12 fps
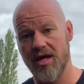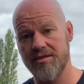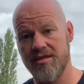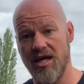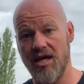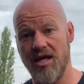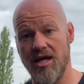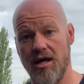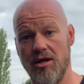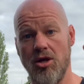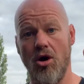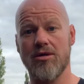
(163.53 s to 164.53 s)
The
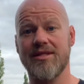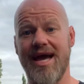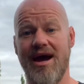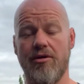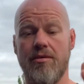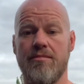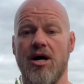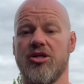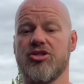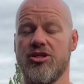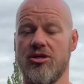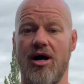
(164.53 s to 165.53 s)
lockdown
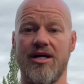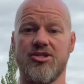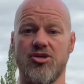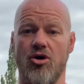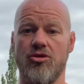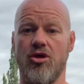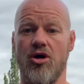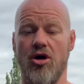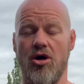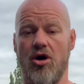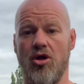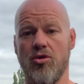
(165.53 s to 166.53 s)
merchandise on
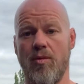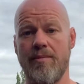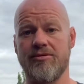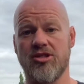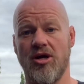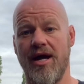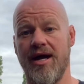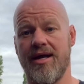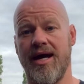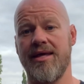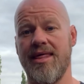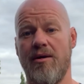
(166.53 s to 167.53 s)
the website,
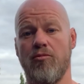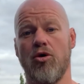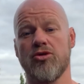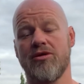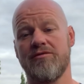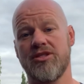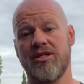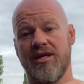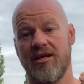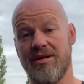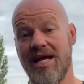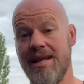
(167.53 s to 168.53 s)
okay, that was obviously
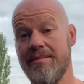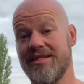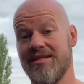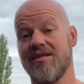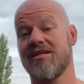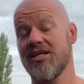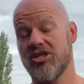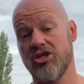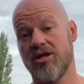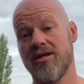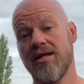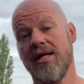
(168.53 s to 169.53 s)
going to be a limited
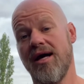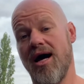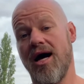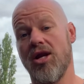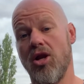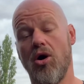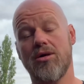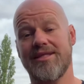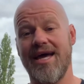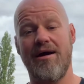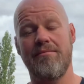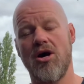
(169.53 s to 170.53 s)
edition
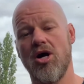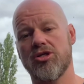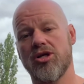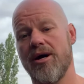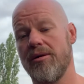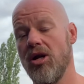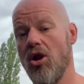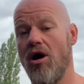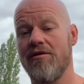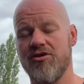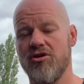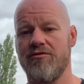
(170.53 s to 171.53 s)
lockdown merch. I know a lot
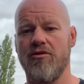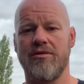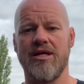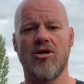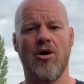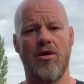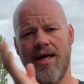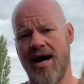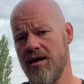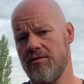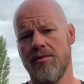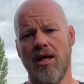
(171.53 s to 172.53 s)
of you have already got
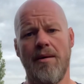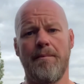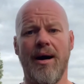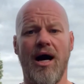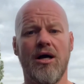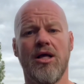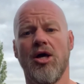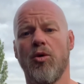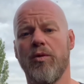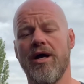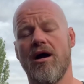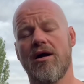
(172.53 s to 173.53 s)
that, but
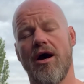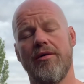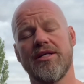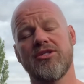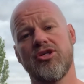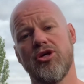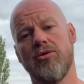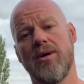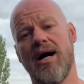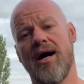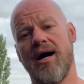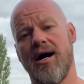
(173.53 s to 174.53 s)
we are going
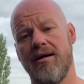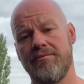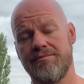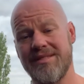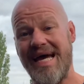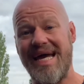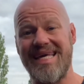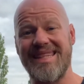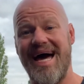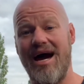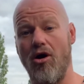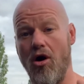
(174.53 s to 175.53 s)
to take
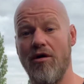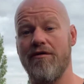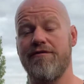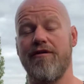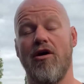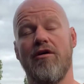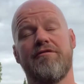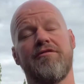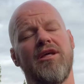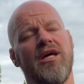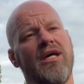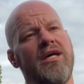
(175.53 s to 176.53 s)
that off of
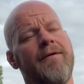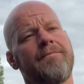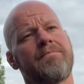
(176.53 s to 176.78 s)
the